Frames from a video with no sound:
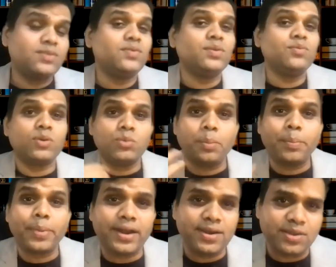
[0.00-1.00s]
even from your
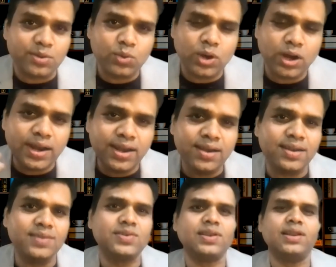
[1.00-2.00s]
parents who
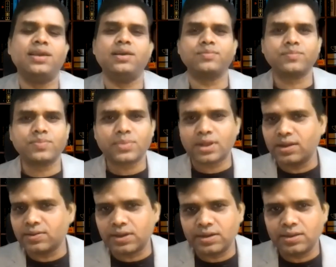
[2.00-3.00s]
unintentionally
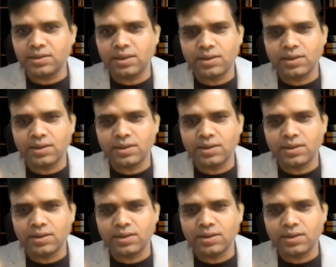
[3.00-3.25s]
said this.